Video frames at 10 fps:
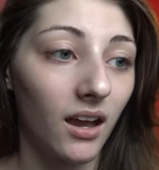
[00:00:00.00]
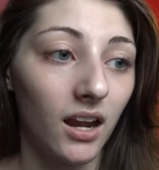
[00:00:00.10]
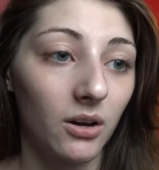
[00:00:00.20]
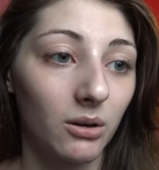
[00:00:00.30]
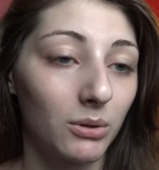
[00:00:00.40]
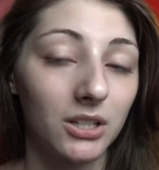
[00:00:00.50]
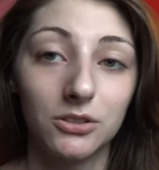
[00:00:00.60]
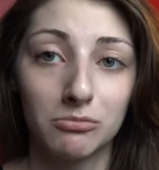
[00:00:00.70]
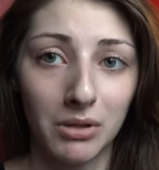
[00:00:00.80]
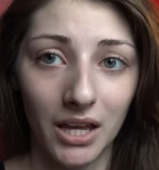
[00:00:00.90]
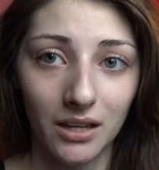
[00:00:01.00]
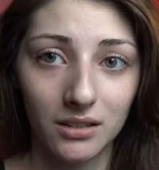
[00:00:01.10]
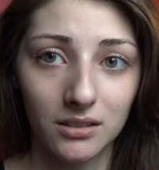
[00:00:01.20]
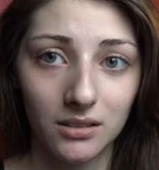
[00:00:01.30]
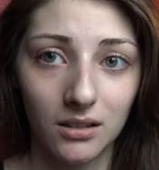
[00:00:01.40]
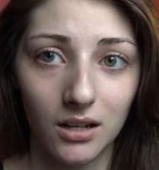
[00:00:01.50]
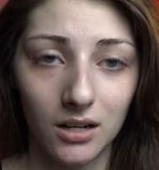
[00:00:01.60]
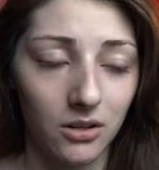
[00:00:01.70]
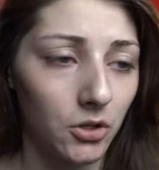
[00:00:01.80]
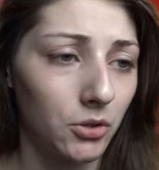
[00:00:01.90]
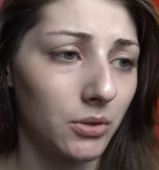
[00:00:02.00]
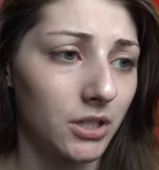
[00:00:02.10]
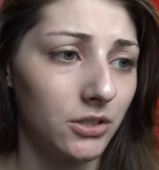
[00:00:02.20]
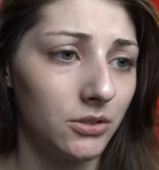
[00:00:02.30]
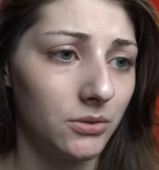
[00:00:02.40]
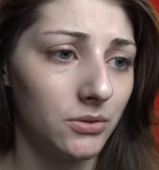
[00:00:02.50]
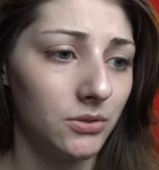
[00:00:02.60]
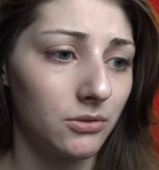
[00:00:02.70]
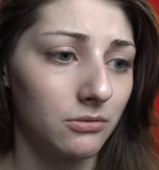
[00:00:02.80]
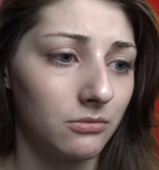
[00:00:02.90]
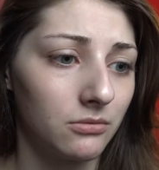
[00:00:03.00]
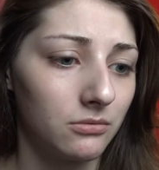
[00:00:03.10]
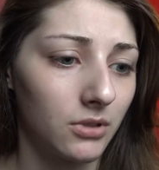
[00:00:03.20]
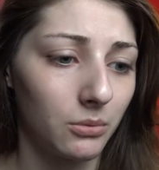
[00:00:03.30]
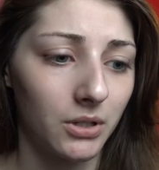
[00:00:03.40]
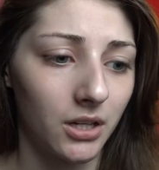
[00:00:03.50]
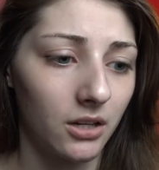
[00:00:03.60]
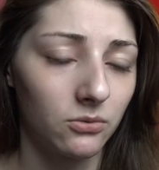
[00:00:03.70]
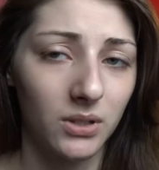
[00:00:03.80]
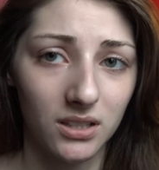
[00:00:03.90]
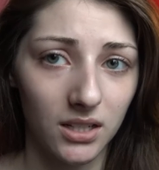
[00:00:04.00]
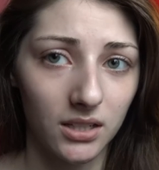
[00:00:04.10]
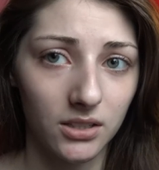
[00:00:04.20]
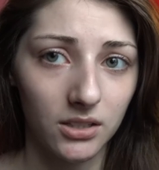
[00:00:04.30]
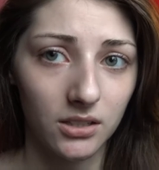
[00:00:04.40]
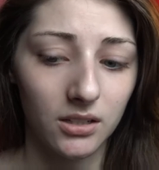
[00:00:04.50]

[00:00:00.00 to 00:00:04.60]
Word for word: I know I want to use black, and I know I want to use, I want to have winged liner.